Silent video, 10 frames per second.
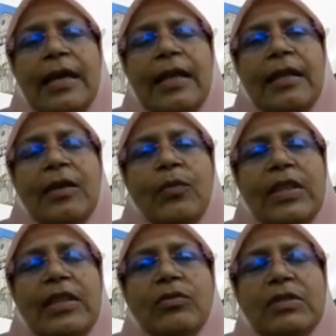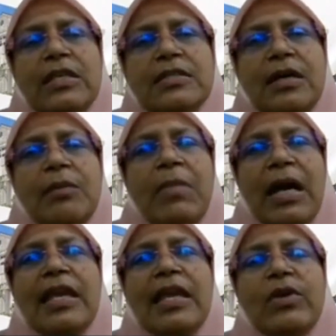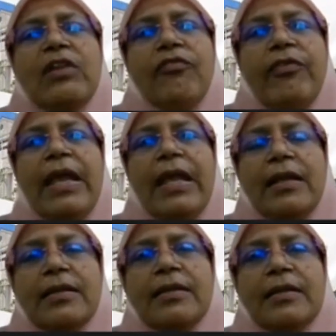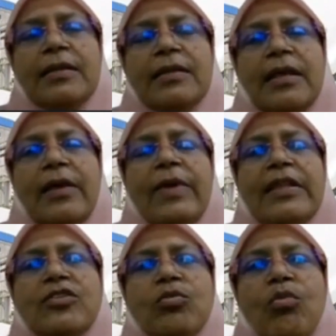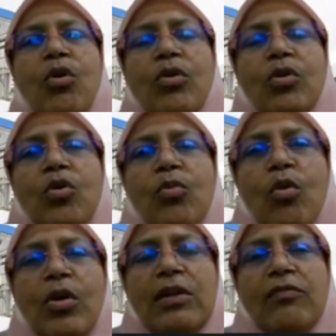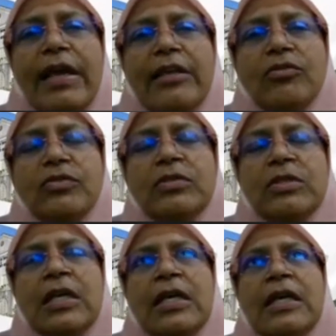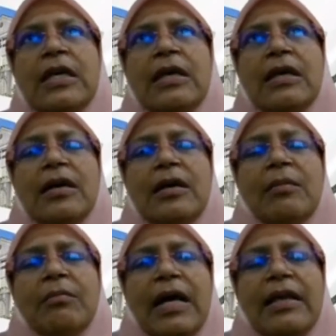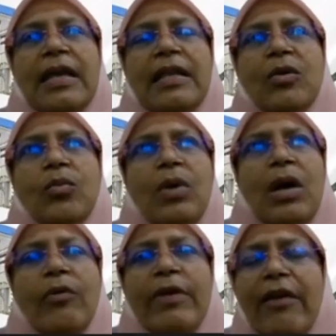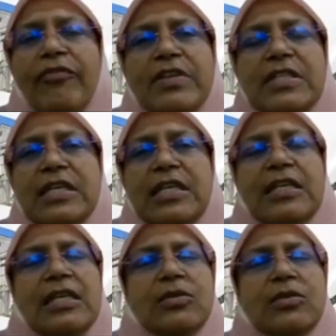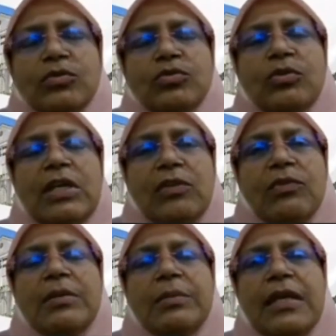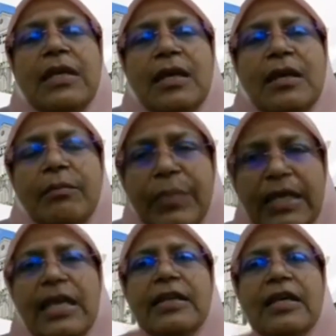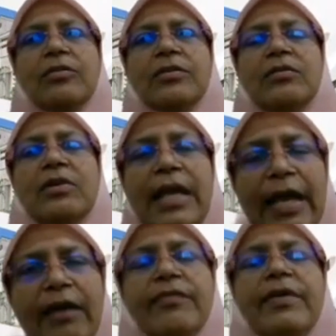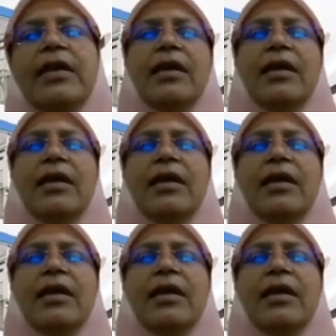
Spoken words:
And without this, a market will fail. When there's no moral values, market, how efficient it is also, it will be breaking down. You'll have